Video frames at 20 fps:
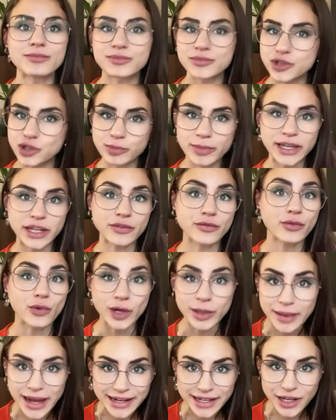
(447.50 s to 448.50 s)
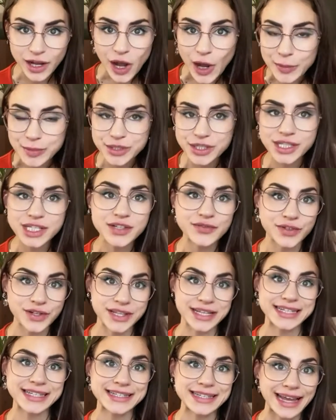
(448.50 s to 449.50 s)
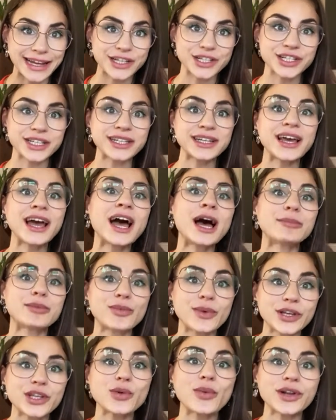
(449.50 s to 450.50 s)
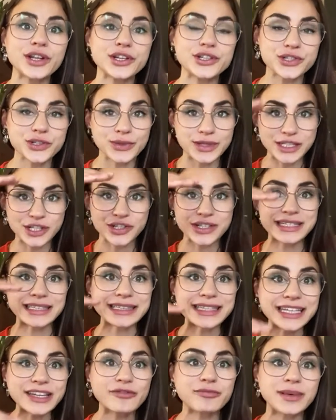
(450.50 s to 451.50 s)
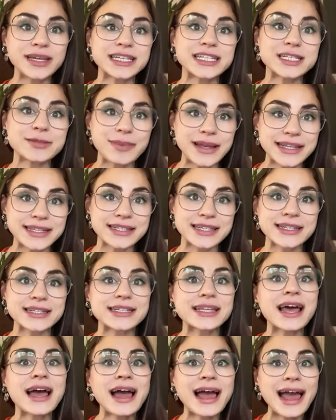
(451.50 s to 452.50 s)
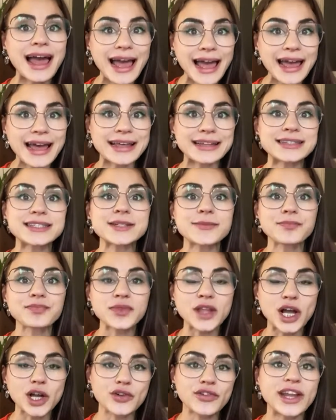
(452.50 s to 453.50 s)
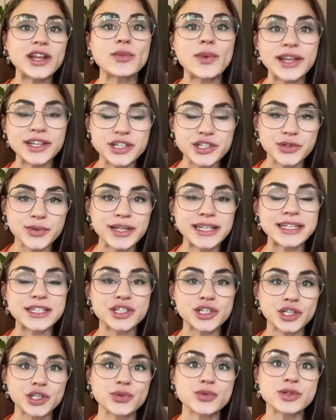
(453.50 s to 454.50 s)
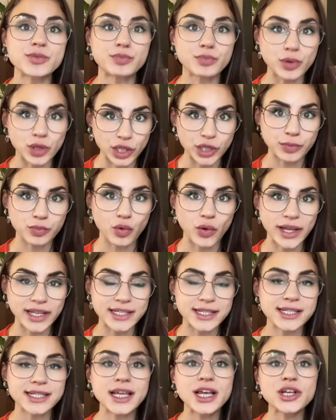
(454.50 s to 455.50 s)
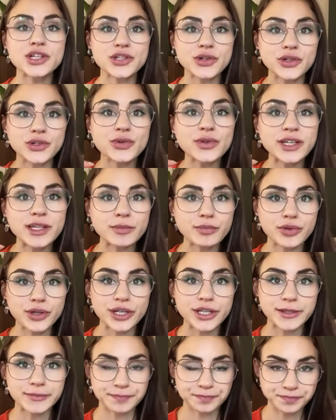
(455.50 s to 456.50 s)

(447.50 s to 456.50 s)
too many formatting options for this section, but what you want to do is just leave big spaces, and a great way to do it is to use bullet points. So you can put